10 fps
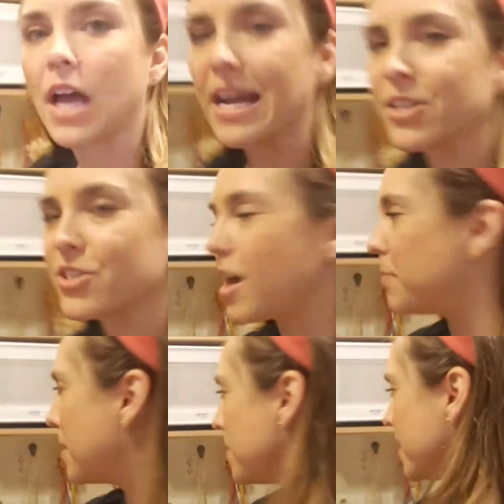I just
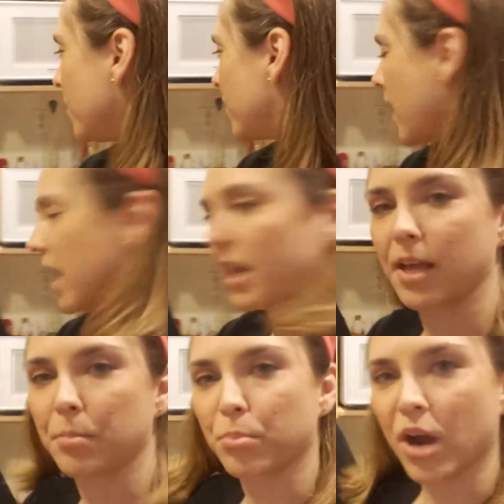thought maybe they would kind of
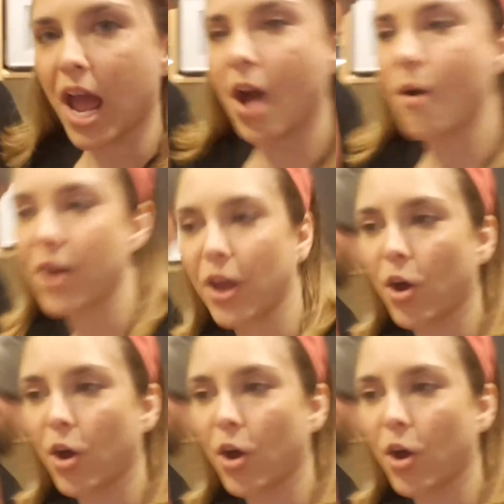like brown and